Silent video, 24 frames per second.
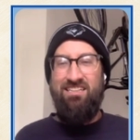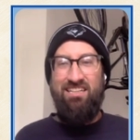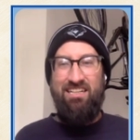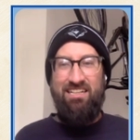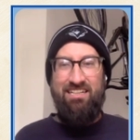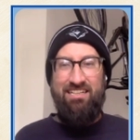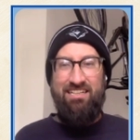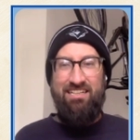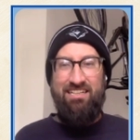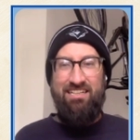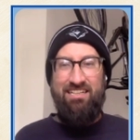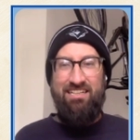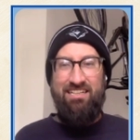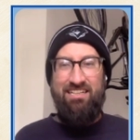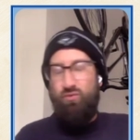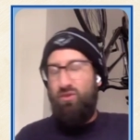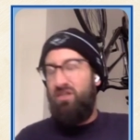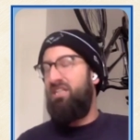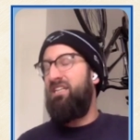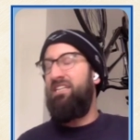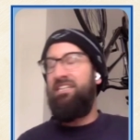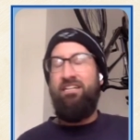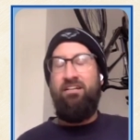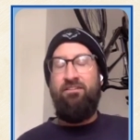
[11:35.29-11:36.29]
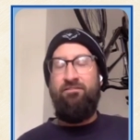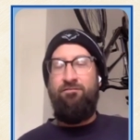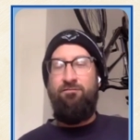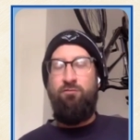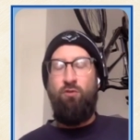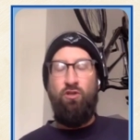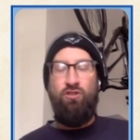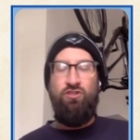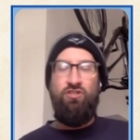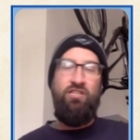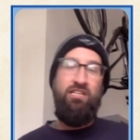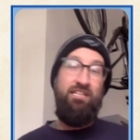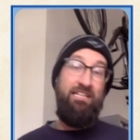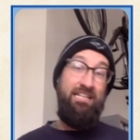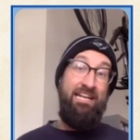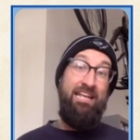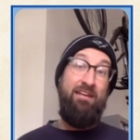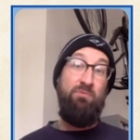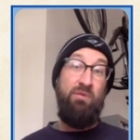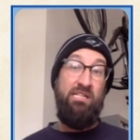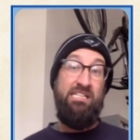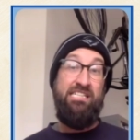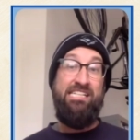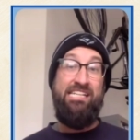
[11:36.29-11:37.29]
Like, it's really unfortunate. And
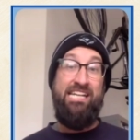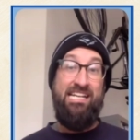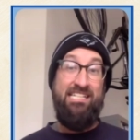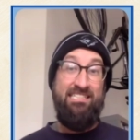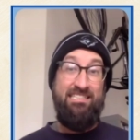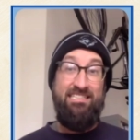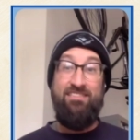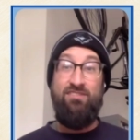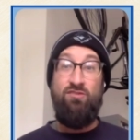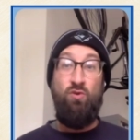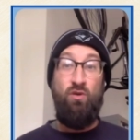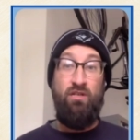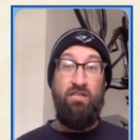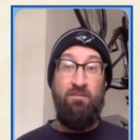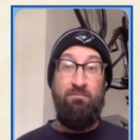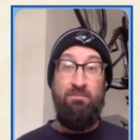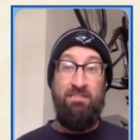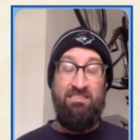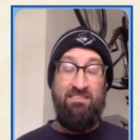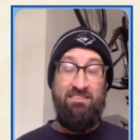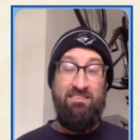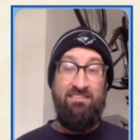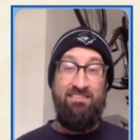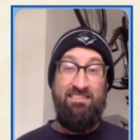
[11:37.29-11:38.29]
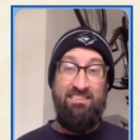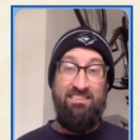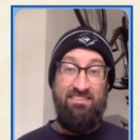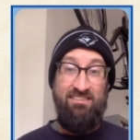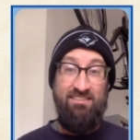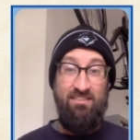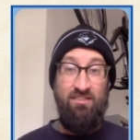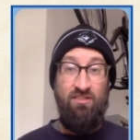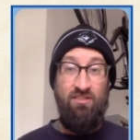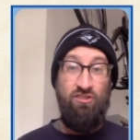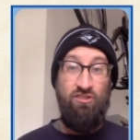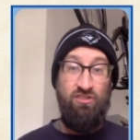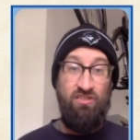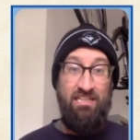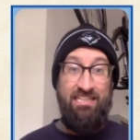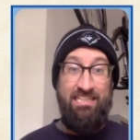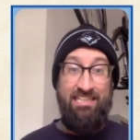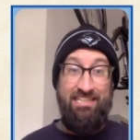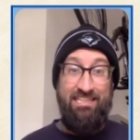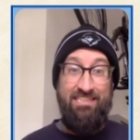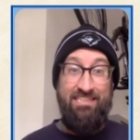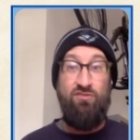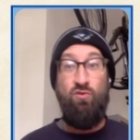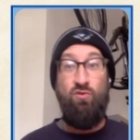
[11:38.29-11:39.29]
Edwin Diaz is going to miss the season. It looks like
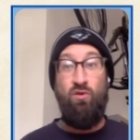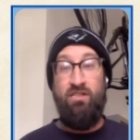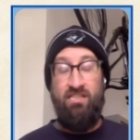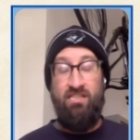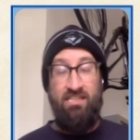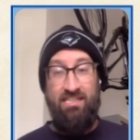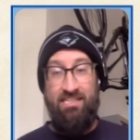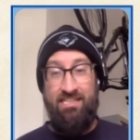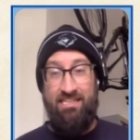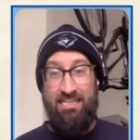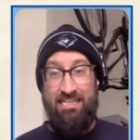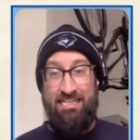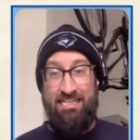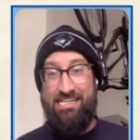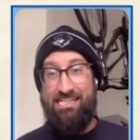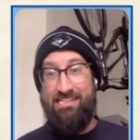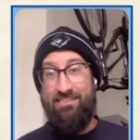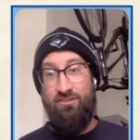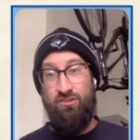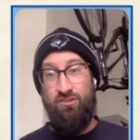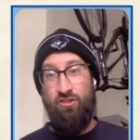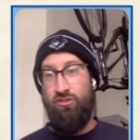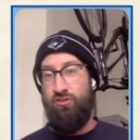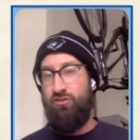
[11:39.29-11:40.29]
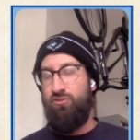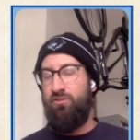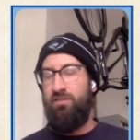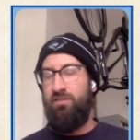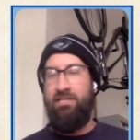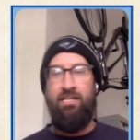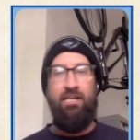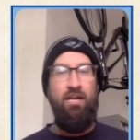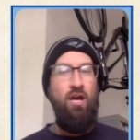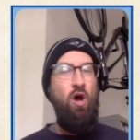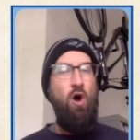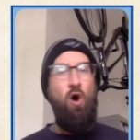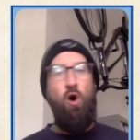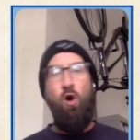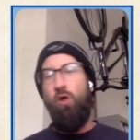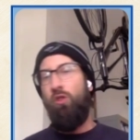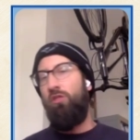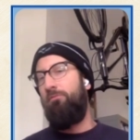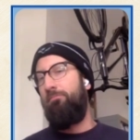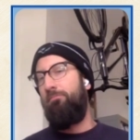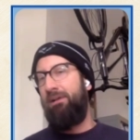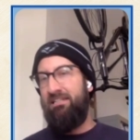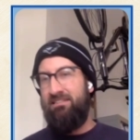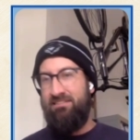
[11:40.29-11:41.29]
he is going to need to get knee surgery.
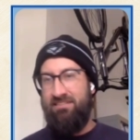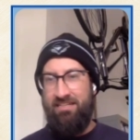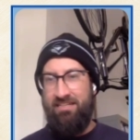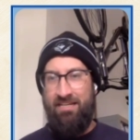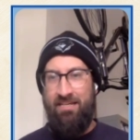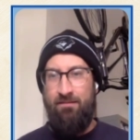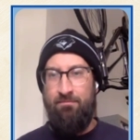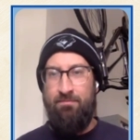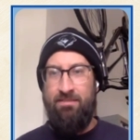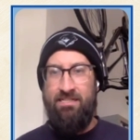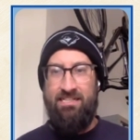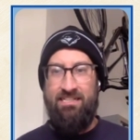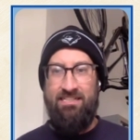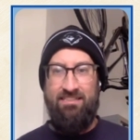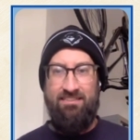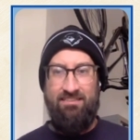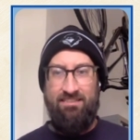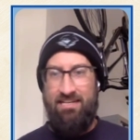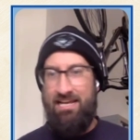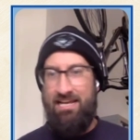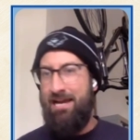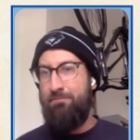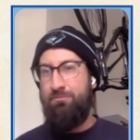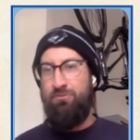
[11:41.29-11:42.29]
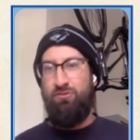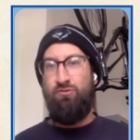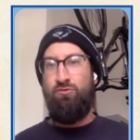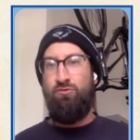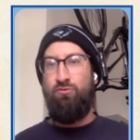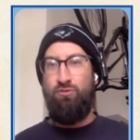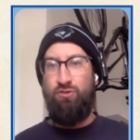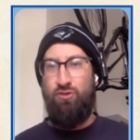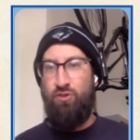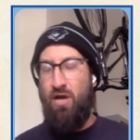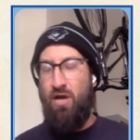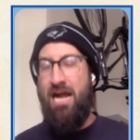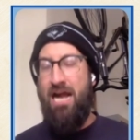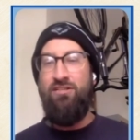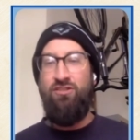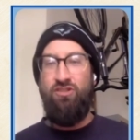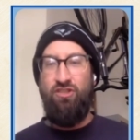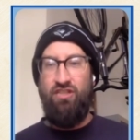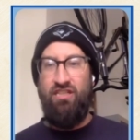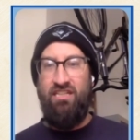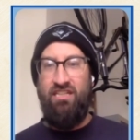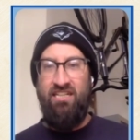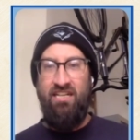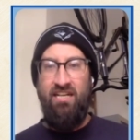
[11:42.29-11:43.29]
All the best to him. And it is an absolute
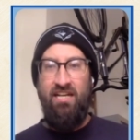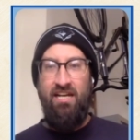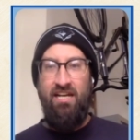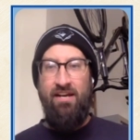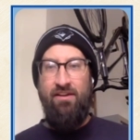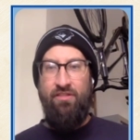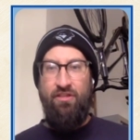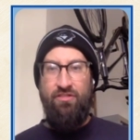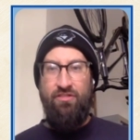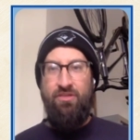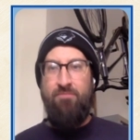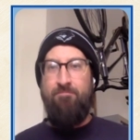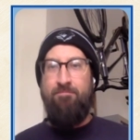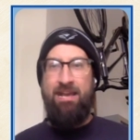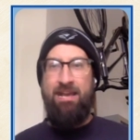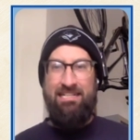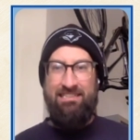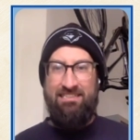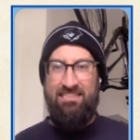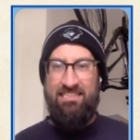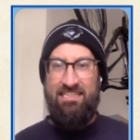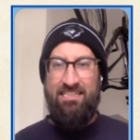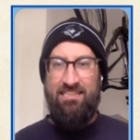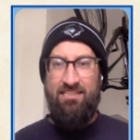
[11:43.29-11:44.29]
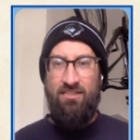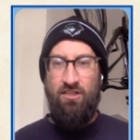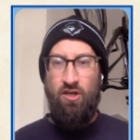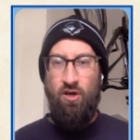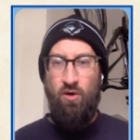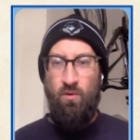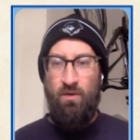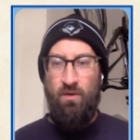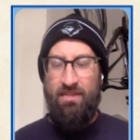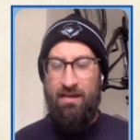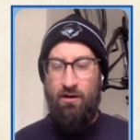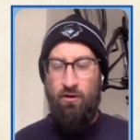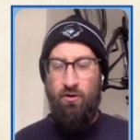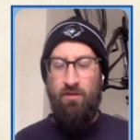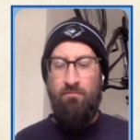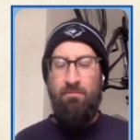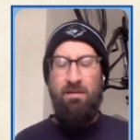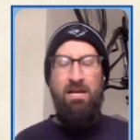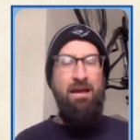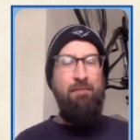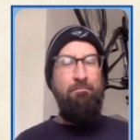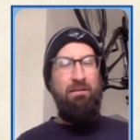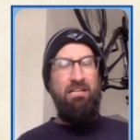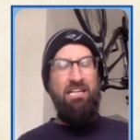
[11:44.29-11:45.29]
tragedy that the Mets need to go without him.
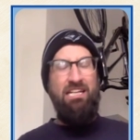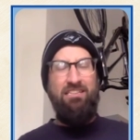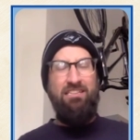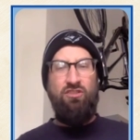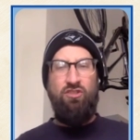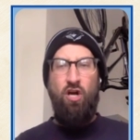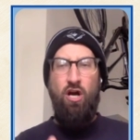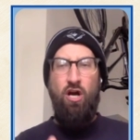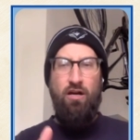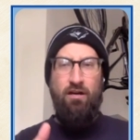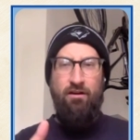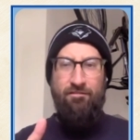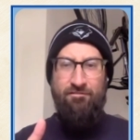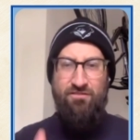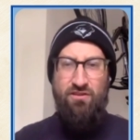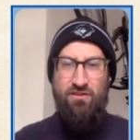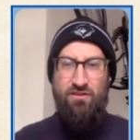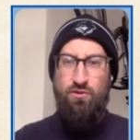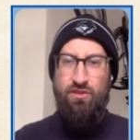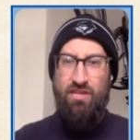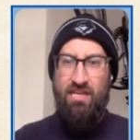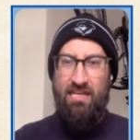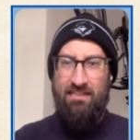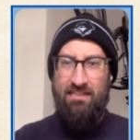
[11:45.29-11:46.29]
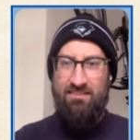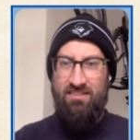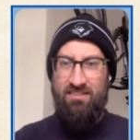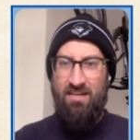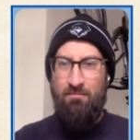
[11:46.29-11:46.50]
But let's talk a few things.